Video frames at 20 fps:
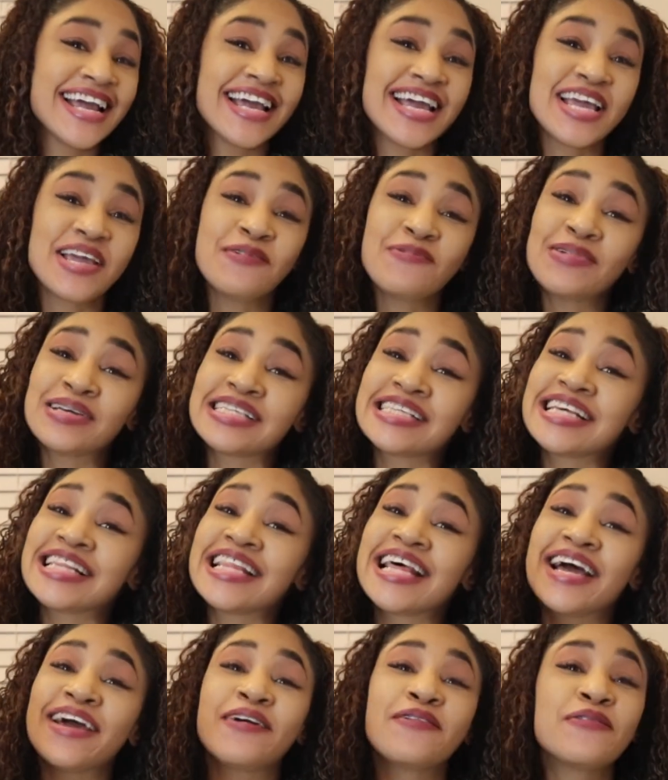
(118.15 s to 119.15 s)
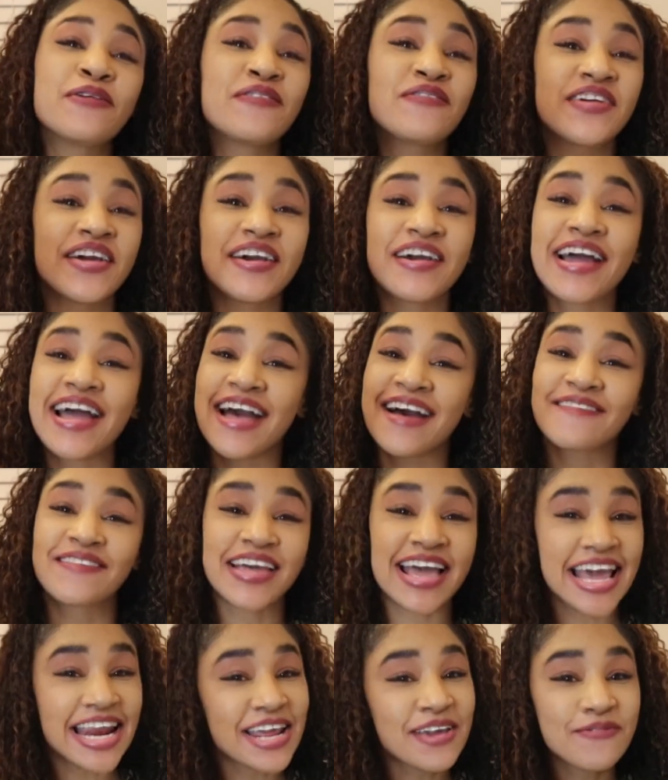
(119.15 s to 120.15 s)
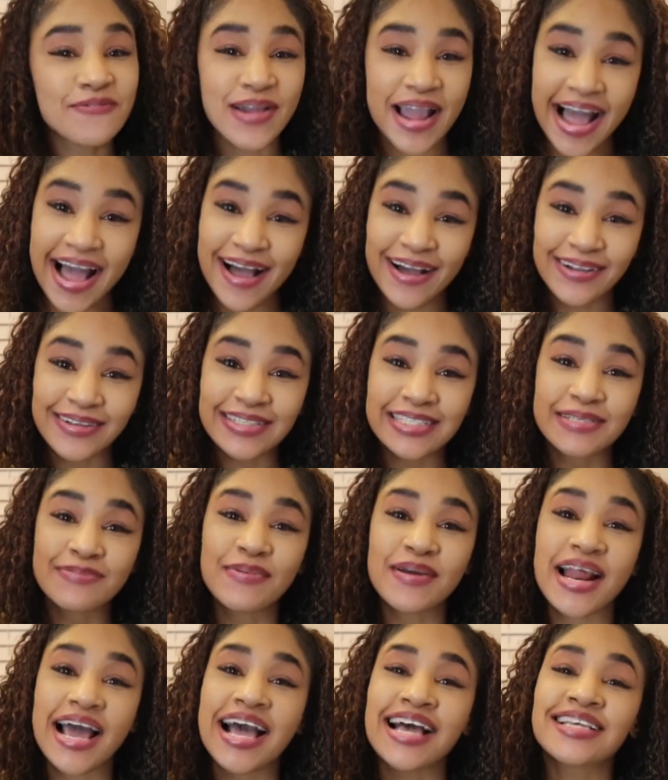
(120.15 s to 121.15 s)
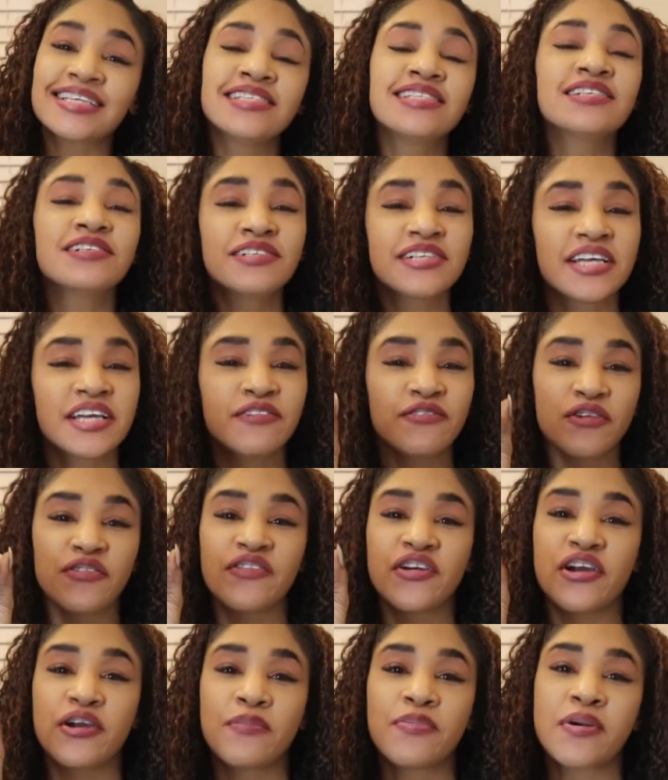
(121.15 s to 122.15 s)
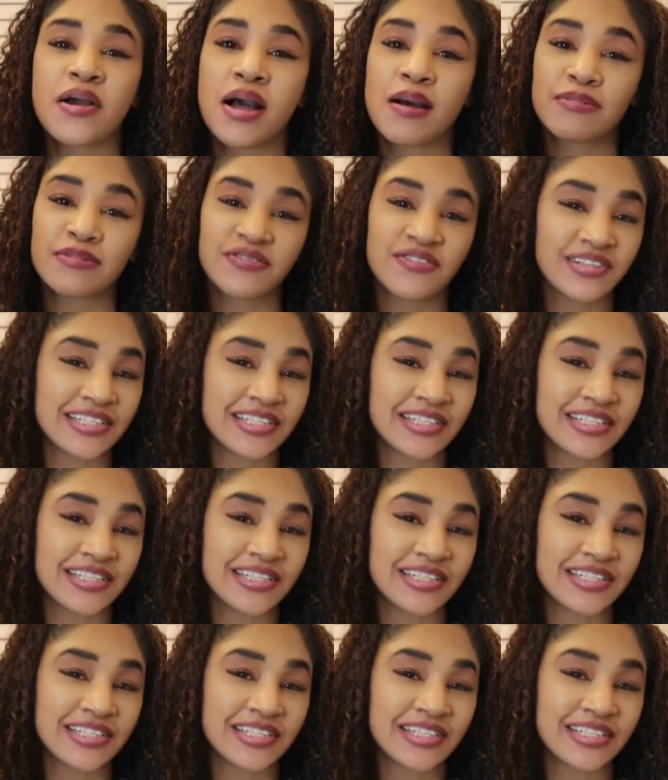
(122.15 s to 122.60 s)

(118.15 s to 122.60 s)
He wasn't letting Rivera have any rounds, but I still give Rivera props for